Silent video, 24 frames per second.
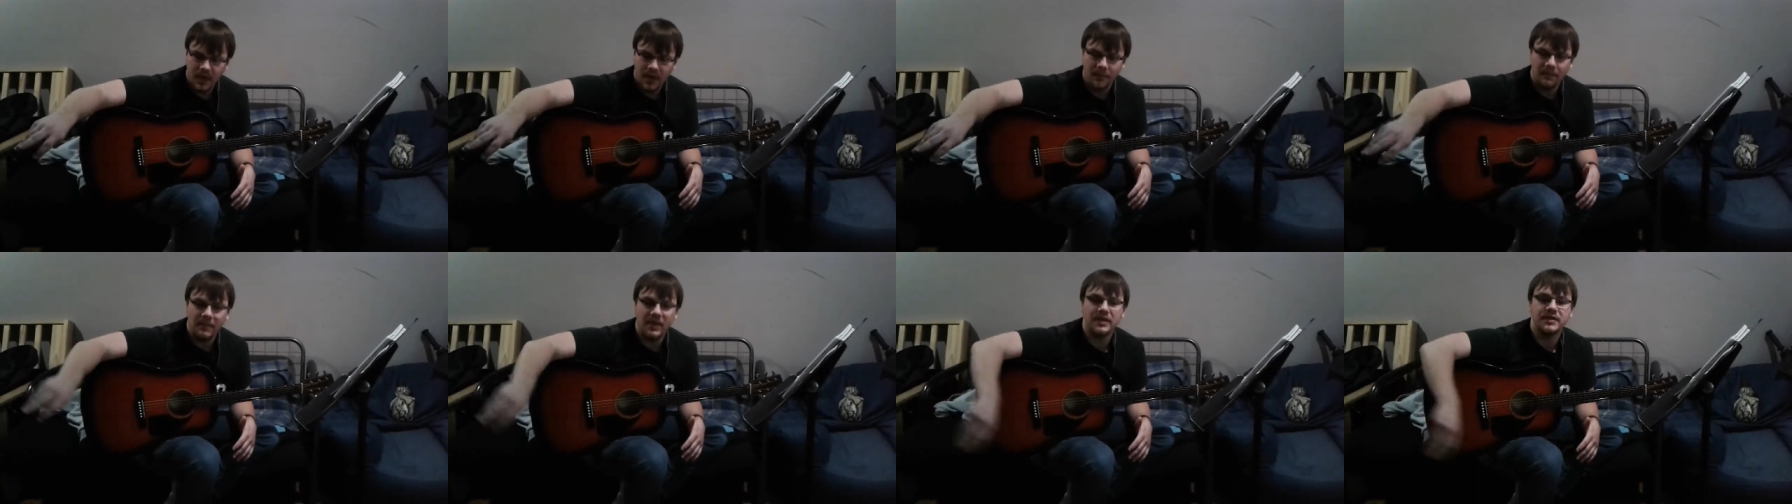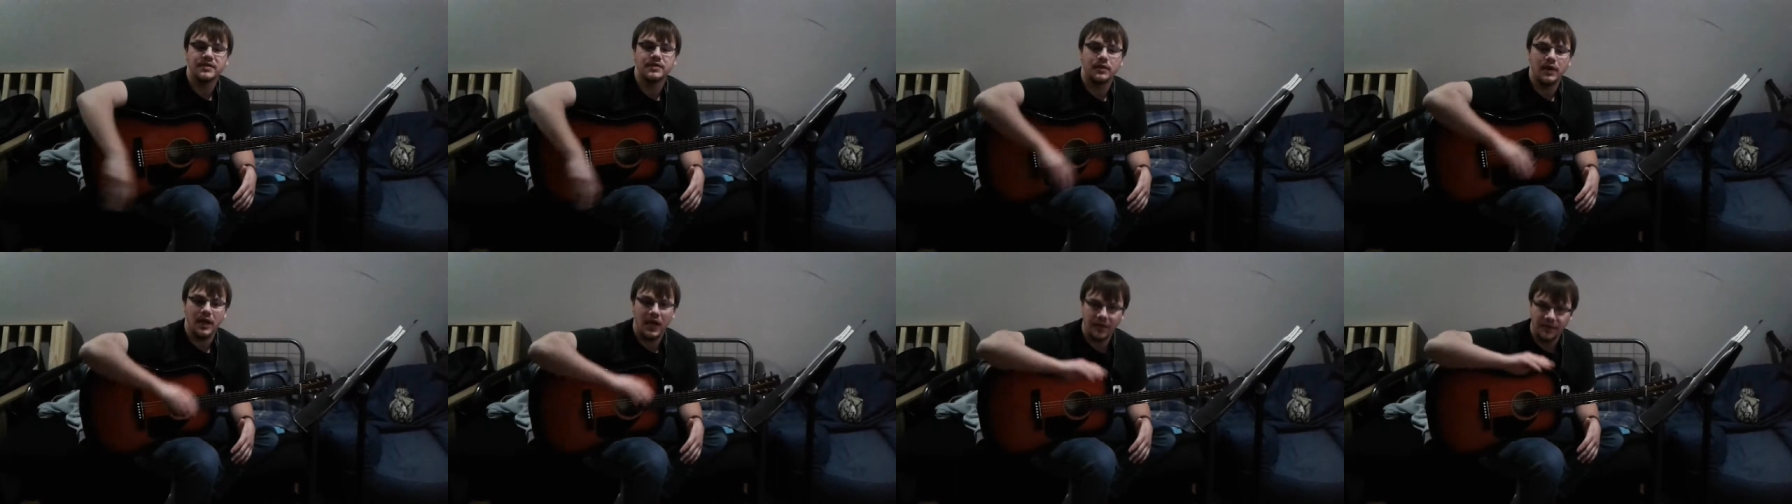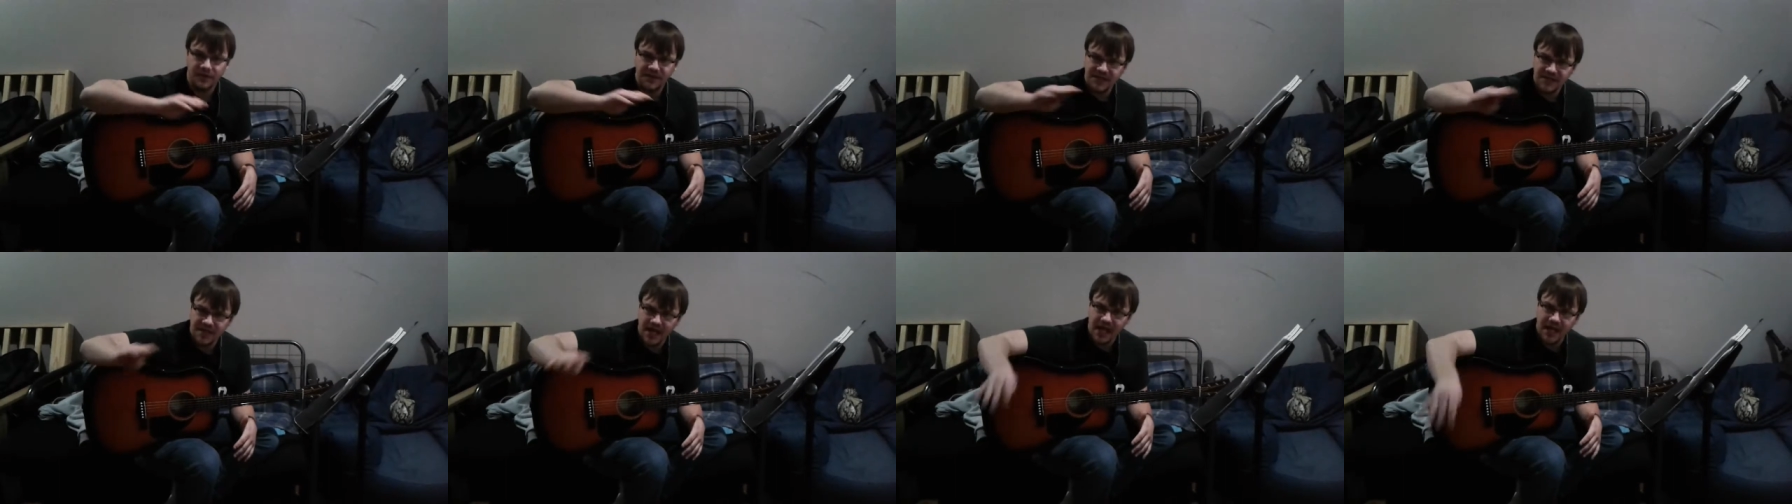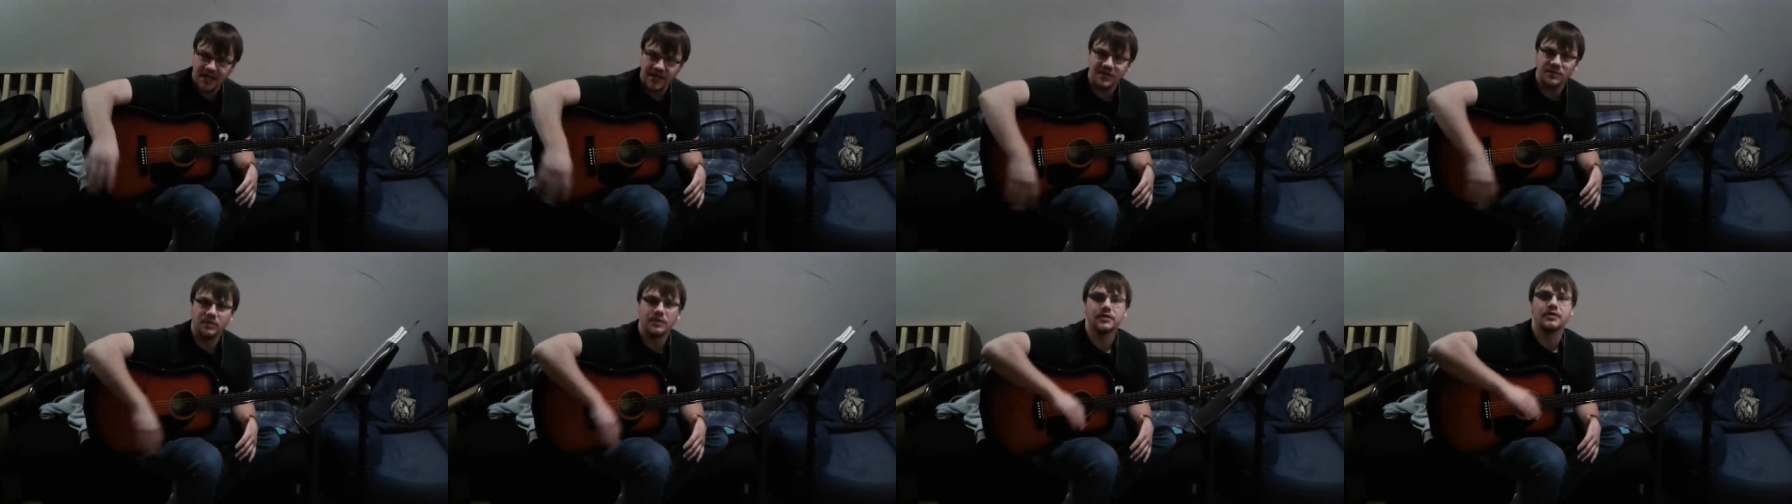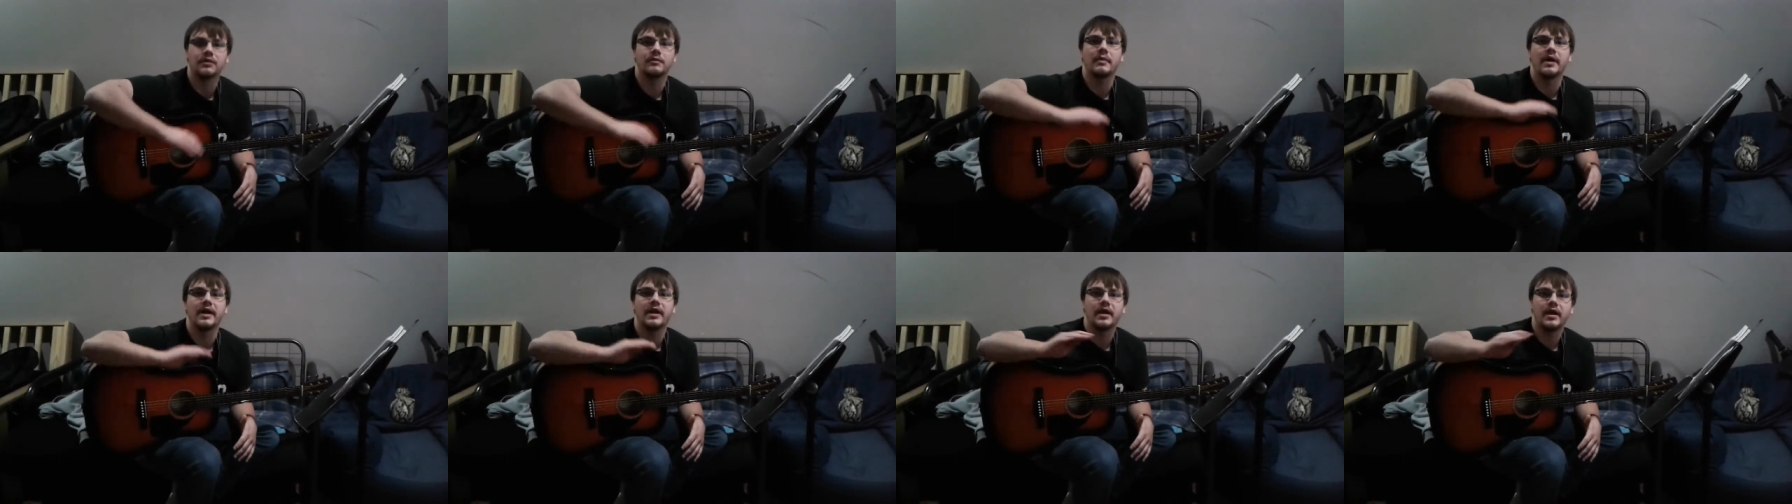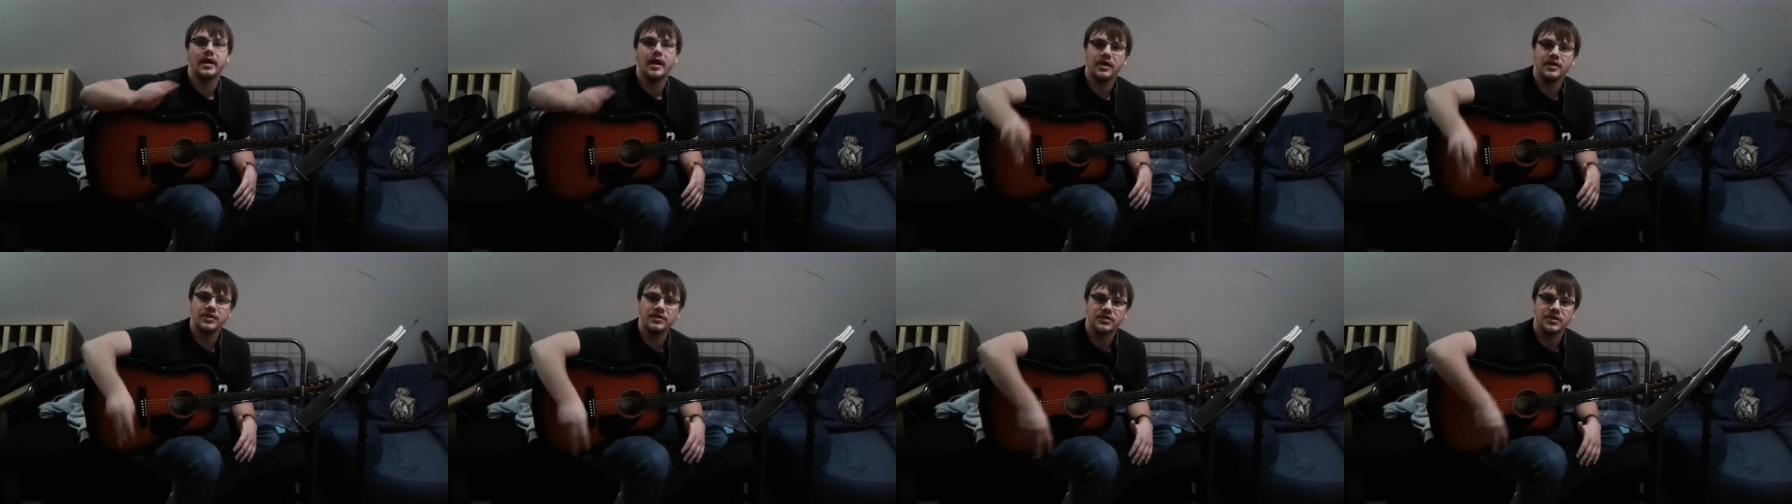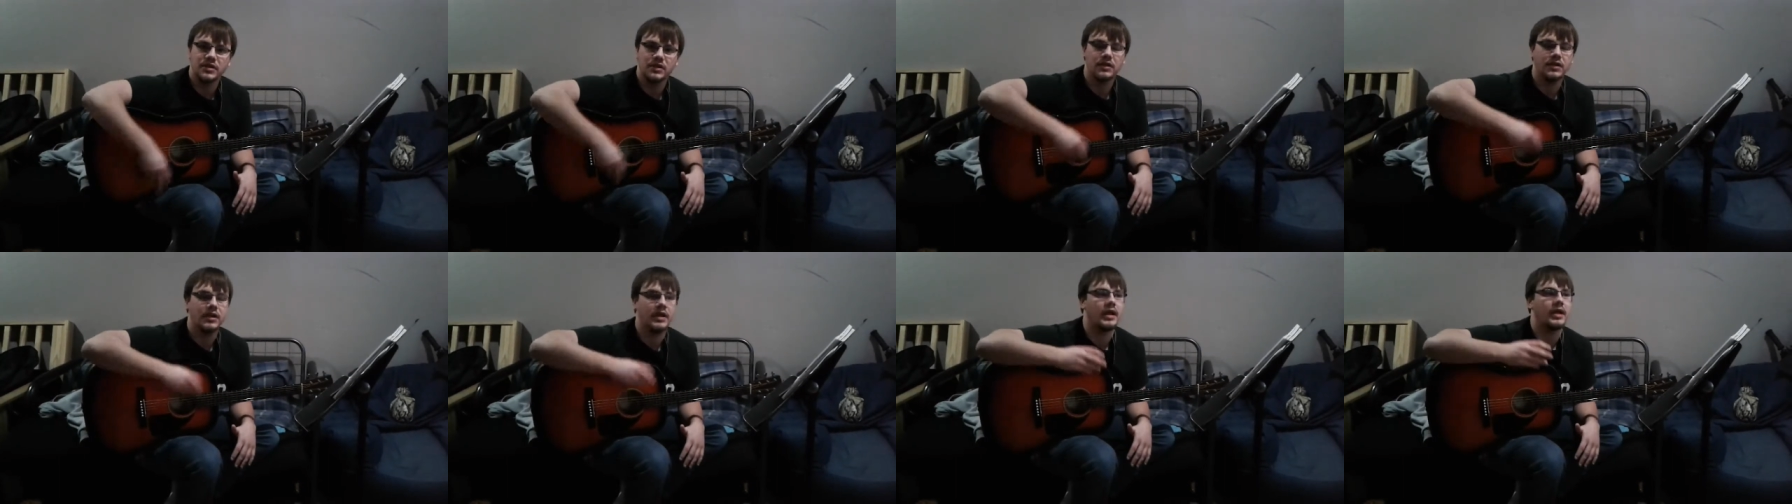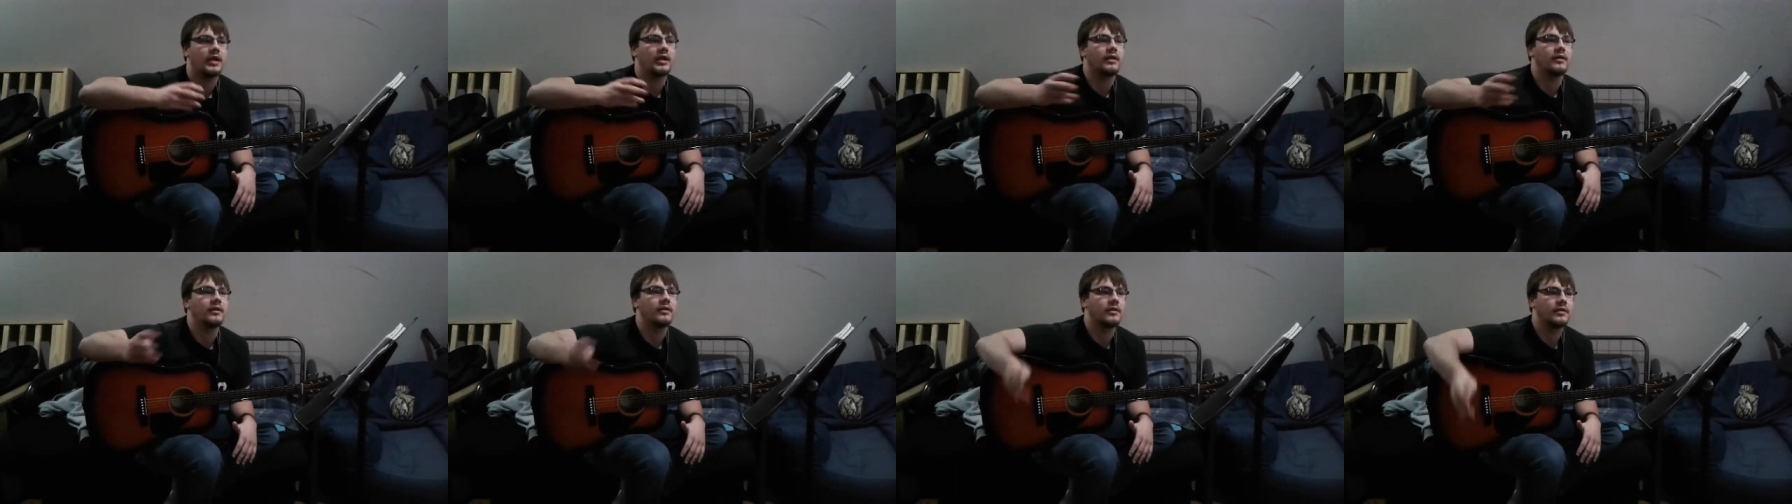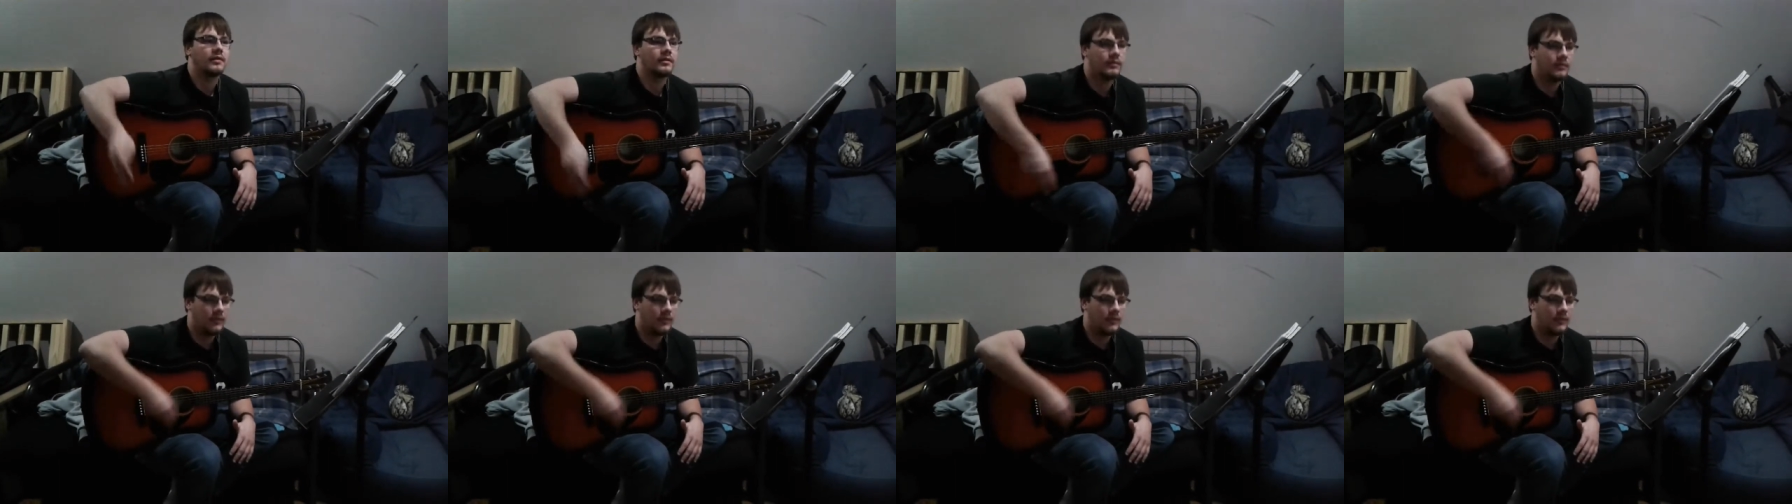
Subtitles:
mental health status with her medication and